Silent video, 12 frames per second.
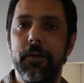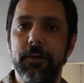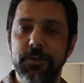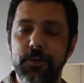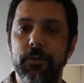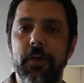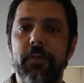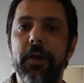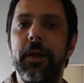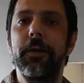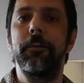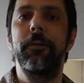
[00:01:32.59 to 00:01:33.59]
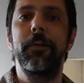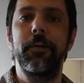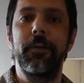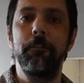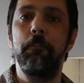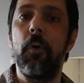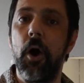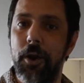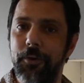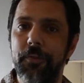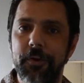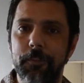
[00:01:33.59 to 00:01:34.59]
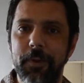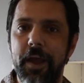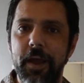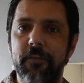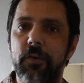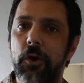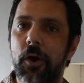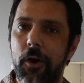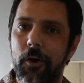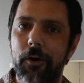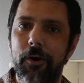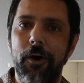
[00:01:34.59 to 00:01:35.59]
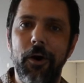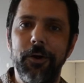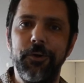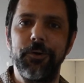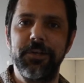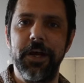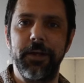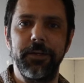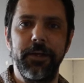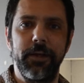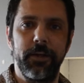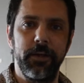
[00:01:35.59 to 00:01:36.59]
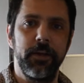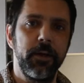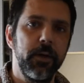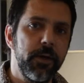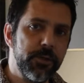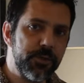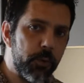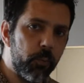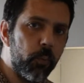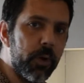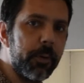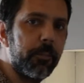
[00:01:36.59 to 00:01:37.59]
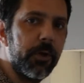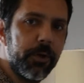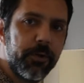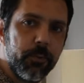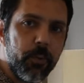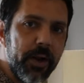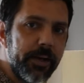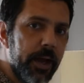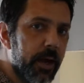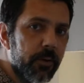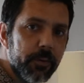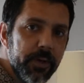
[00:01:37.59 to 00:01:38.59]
so that they can model their behavior on your technique. So what I'm going to do right now